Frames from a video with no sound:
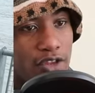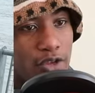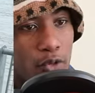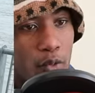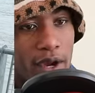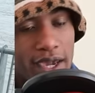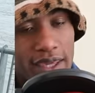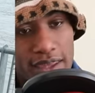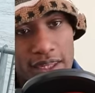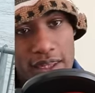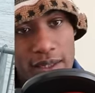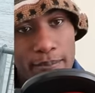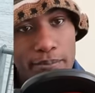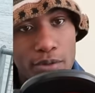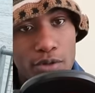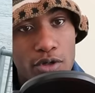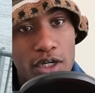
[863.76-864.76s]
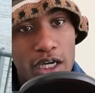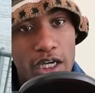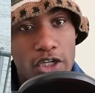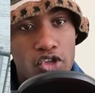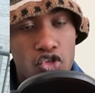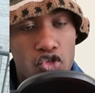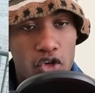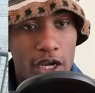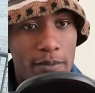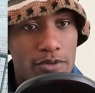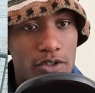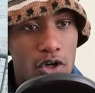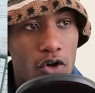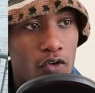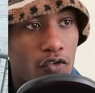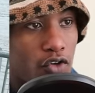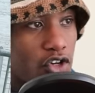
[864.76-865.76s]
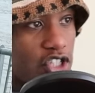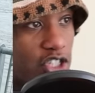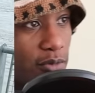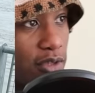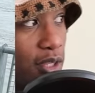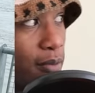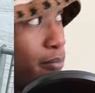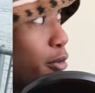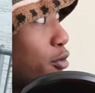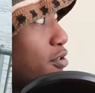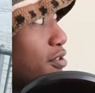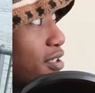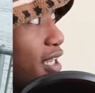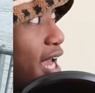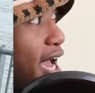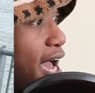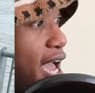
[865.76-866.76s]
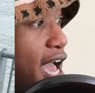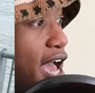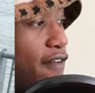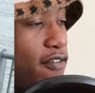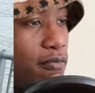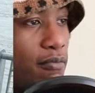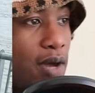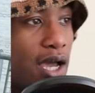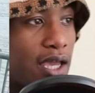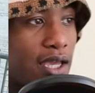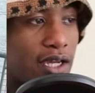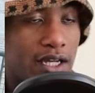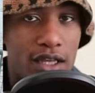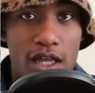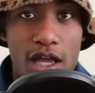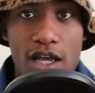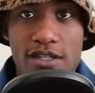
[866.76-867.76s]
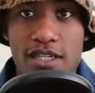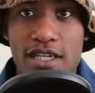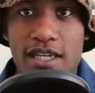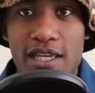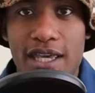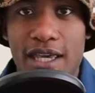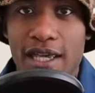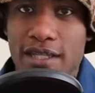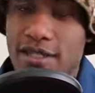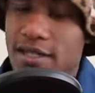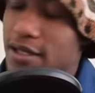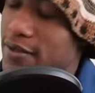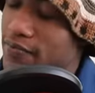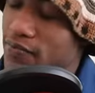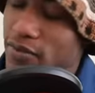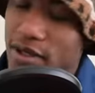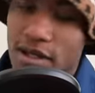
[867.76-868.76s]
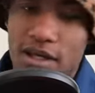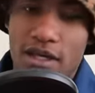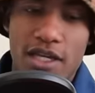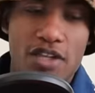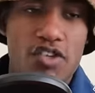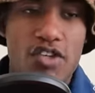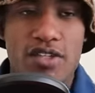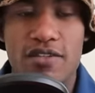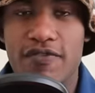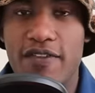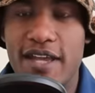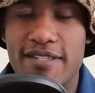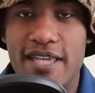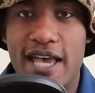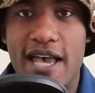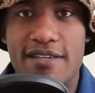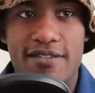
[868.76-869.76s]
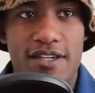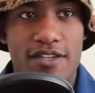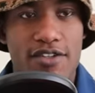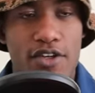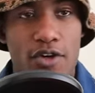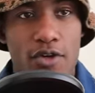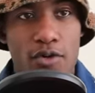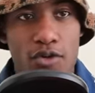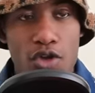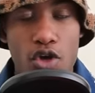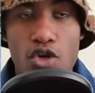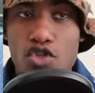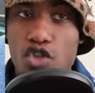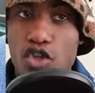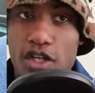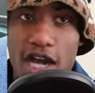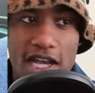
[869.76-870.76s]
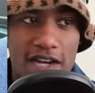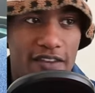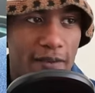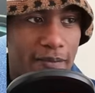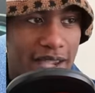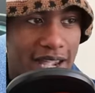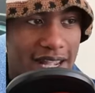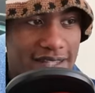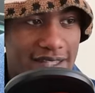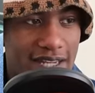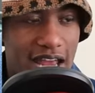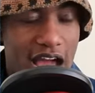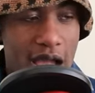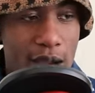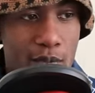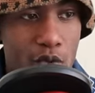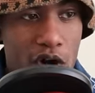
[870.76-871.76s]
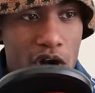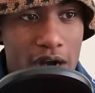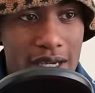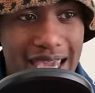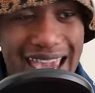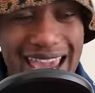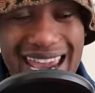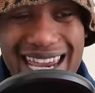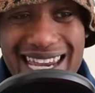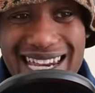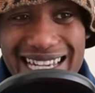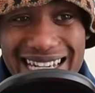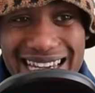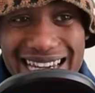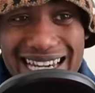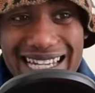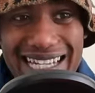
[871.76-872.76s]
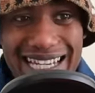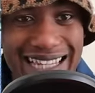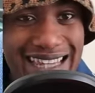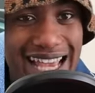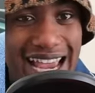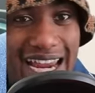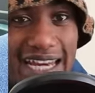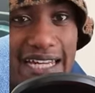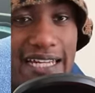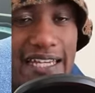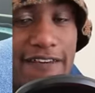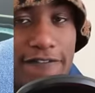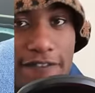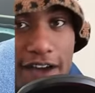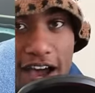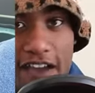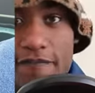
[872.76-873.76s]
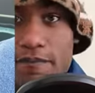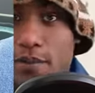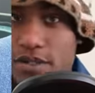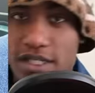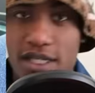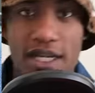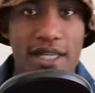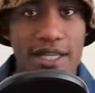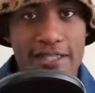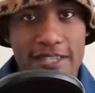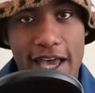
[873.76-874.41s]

the way that the bootcut drapes over some of the boots that I have in my closet, and it's just fantastic. So those are kind of the pants that I'm wearing 80 to 95% of the